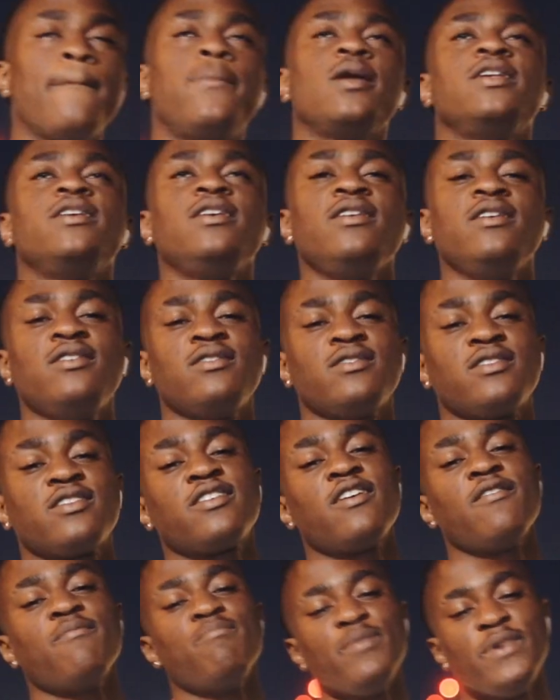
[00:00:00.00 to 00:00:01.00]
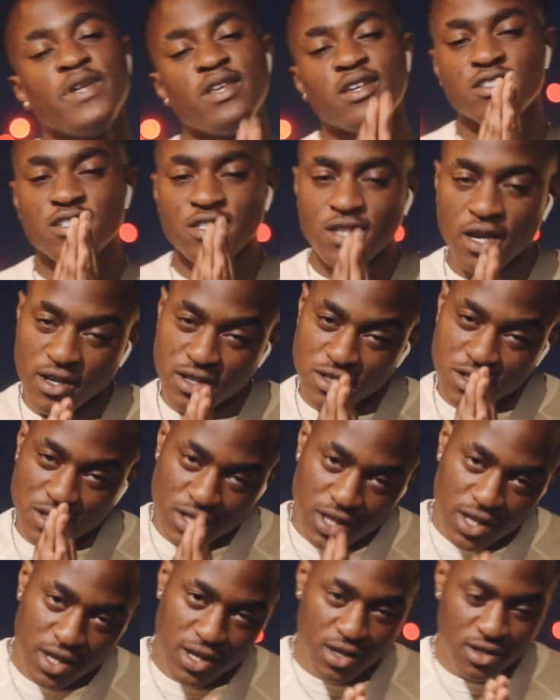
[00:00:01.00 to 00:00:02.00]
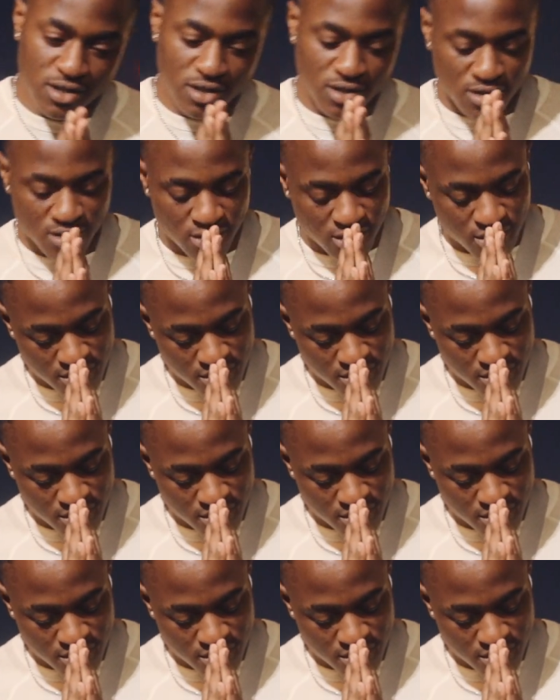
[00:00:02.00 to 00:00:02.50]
please give me the cheddar cheese.